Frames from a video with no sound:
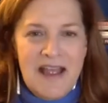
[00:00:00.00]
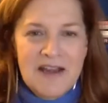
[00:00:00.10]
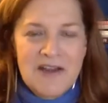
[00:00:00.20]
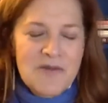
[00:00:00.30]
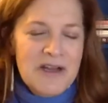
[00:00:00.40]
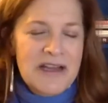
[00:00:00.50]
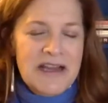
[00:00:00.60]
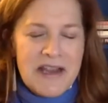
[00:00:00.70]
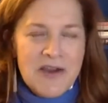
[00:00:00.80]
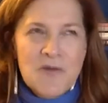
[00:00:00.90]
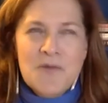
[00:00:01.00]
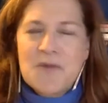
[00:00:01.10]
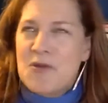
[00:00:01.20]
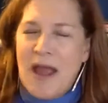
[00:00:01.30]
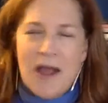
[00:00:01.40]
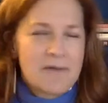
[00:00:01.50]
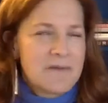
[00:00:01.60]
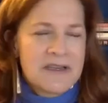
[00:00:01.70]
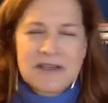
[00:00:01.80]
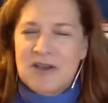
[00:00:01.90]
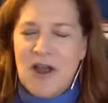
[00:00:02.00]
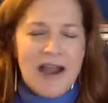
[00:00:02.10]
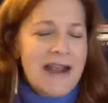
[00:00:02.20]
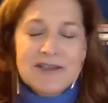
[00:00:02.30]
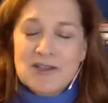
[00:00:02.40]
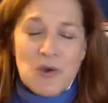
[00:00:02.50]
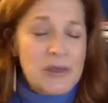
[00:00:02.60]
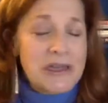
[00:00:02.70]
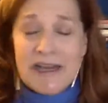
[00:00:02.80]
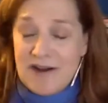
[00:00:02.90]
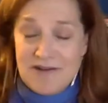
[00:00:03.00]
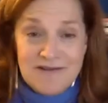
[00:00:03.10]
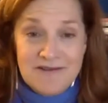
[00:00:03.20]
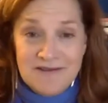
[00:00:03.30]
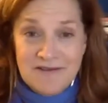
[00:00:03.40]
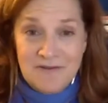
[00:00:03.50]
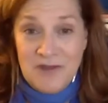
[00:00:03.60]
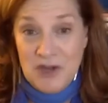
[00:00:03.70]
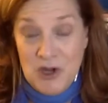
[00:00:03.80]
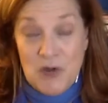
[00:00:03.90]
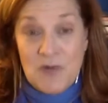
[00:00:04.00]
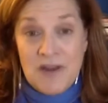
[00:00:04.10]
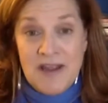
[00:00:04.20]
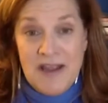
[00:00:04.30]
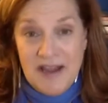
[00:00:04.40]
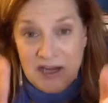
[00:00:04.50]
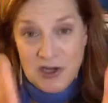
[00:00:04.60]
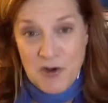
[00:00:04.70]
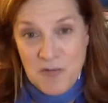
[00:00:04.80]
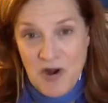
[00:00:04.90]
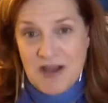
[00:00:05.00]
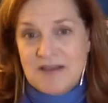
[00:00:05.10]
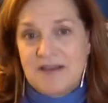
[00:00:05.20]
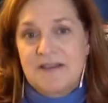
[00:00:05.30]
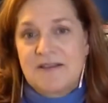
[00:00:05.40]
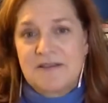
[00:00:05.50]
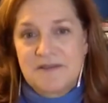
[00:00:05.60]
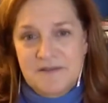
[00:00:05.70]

And you really, you helped me. So I got so clear with you and your process.